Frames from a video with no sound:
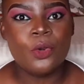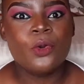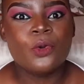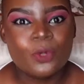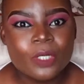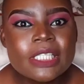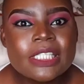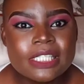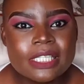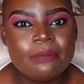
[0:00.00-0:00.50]

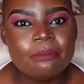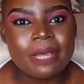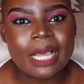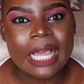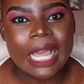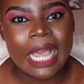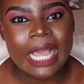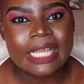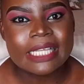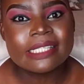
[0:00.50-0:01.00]
Gwinzima,
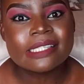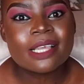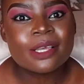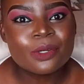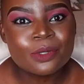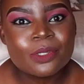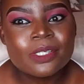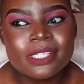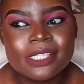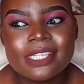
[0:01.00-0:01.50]
guys,
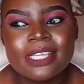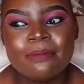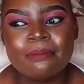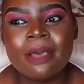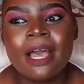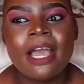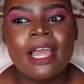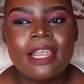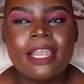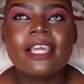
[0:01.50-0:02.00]
gwinzima.
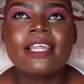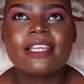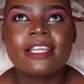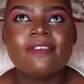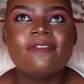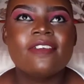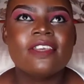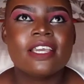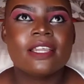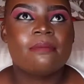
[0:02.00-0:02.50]
Like
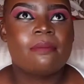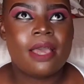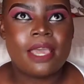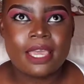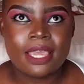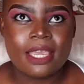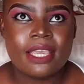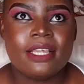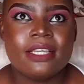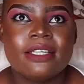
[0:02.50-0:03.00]
living in my
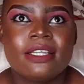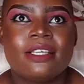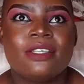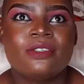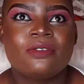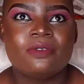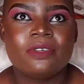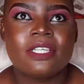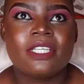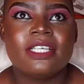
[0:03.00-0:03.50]
head
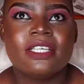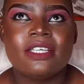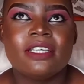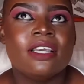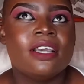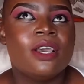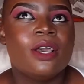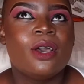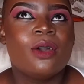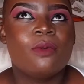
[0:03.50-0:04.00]
is really
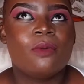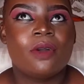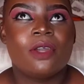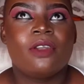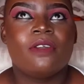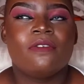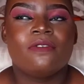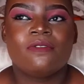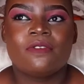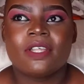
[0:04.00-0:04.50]
one
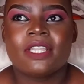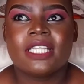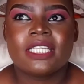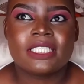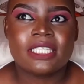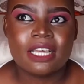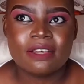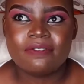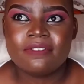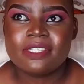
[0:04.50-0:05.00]
of the
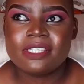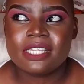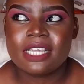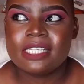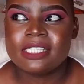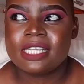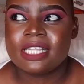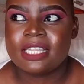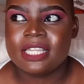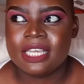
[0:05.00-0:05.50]
toughest
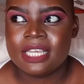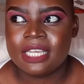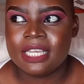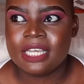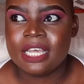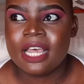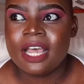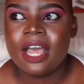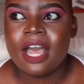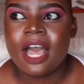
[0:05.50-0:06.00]
things I think
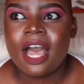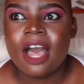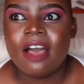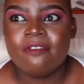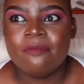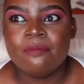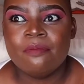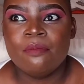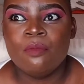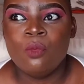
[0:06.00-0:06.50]

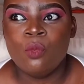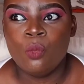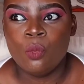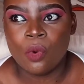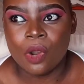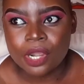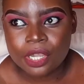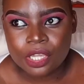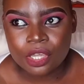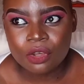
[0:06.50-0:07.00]
I'm
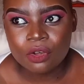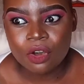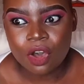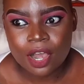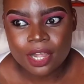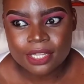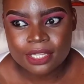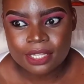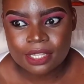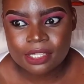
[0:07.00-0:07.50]
working
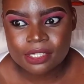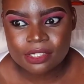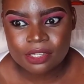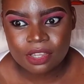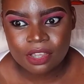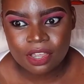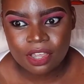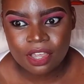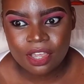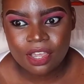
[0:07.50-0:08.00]
on this
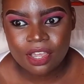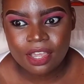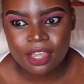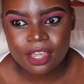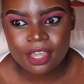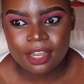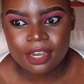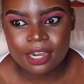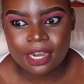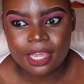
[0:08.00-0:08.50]
year.
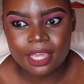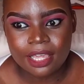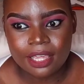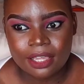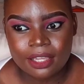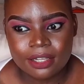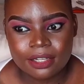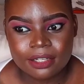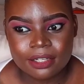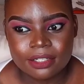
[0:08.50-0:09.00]
Like,
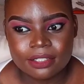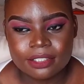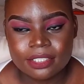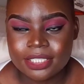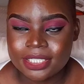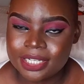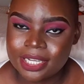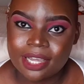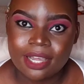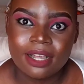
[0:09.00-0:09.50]

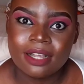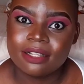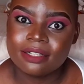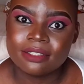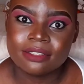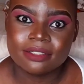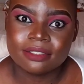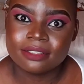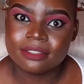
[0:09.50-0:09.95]
child,